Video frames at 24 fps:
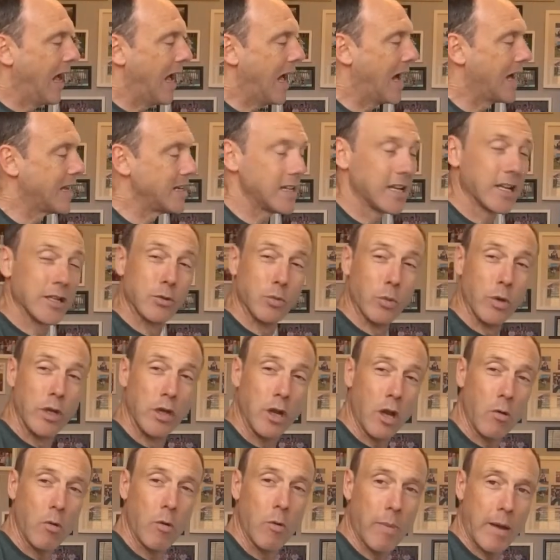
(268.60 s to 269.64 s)
And as we
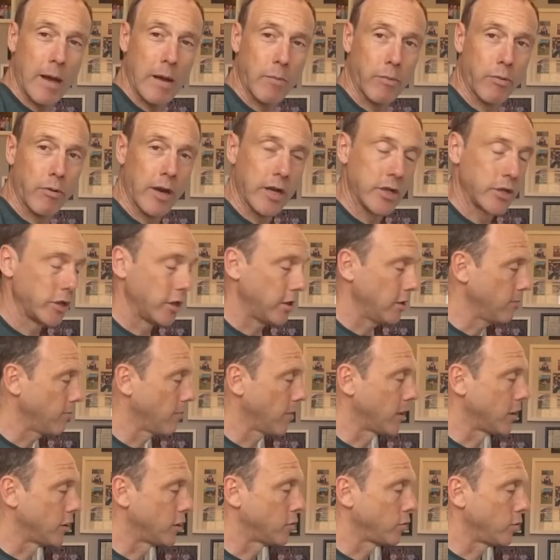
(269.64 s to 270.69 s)
know about pressure,
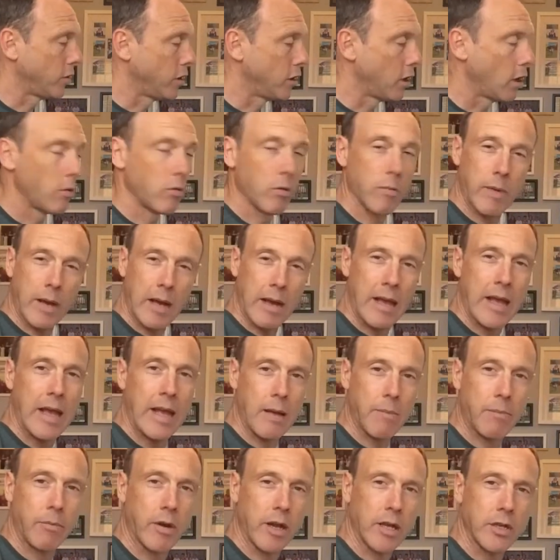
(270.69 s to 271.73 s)
and as we know about
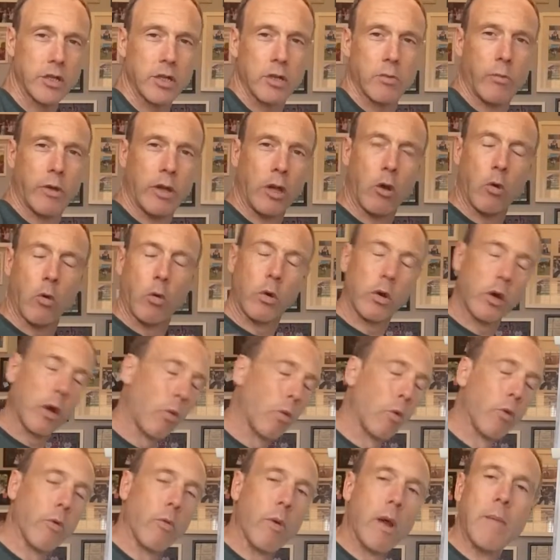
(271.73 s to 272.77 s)
air pressure, and we go
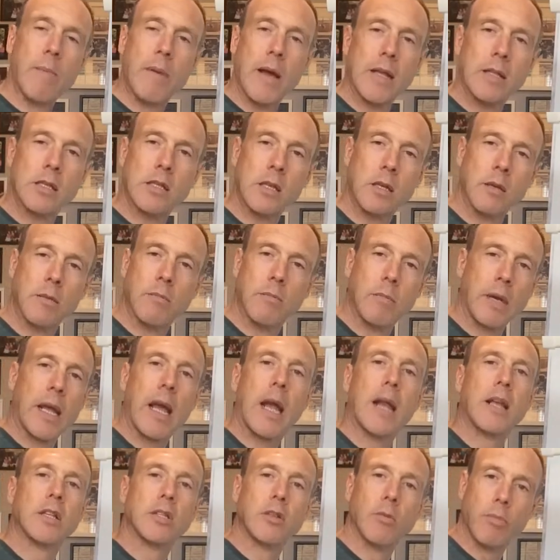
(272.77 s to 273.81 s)
all the way back to
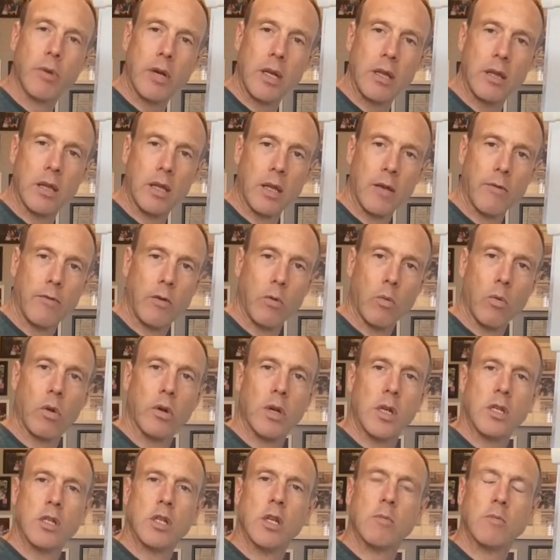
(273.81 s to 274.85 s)
mechanics of breathing, if you want,
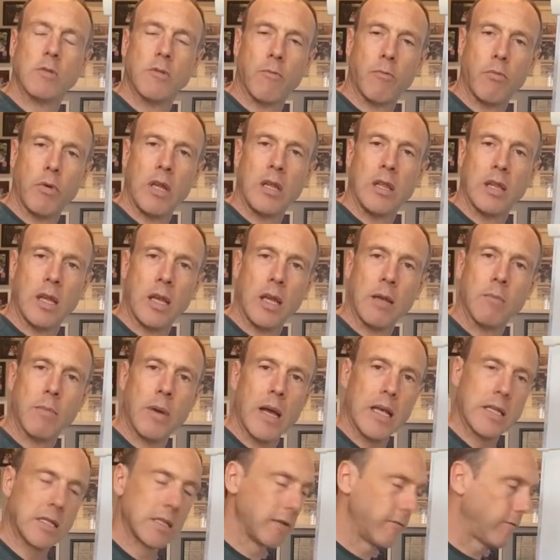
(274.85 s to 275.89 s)
in terms of breathing in
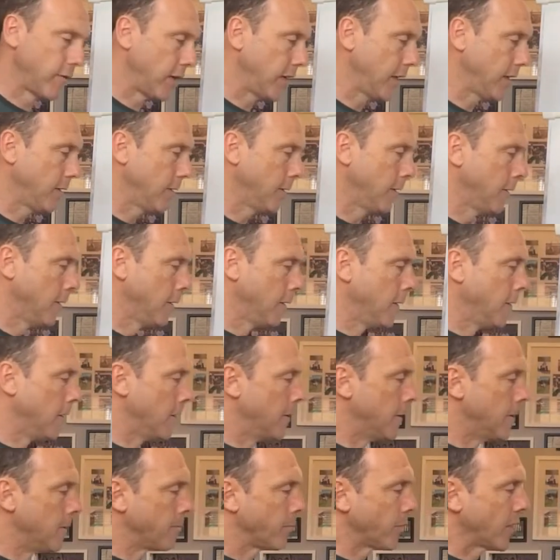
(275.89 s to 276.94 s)
passively,
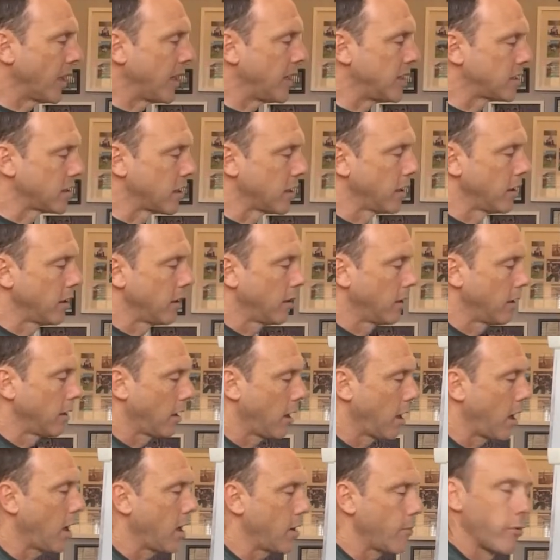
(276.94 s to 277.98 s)
is that
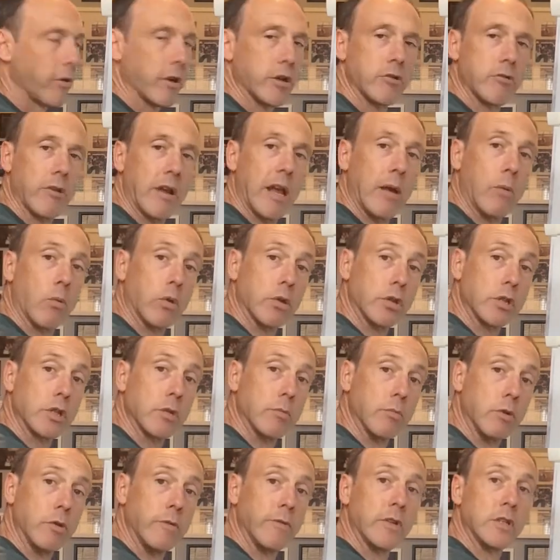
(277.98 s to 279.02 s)
higher pressure air wants to
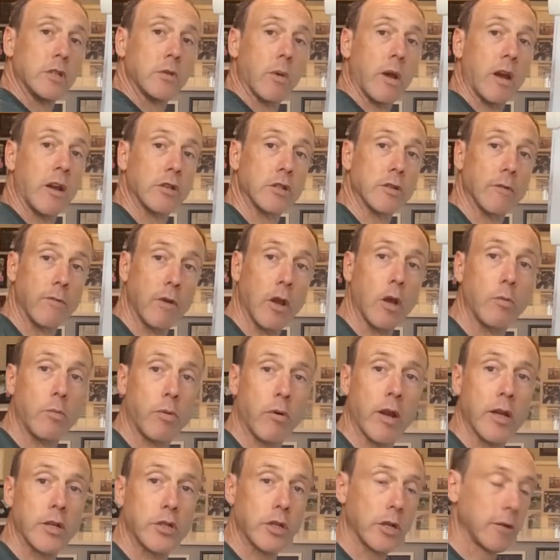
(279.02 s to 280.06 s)
move into areas of low
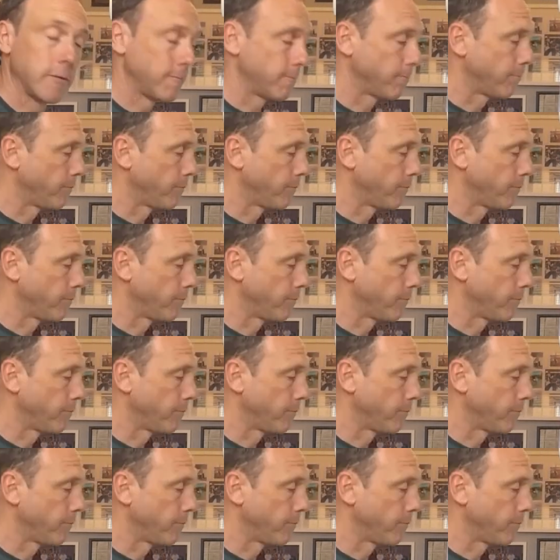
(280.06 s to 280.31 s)
pressure.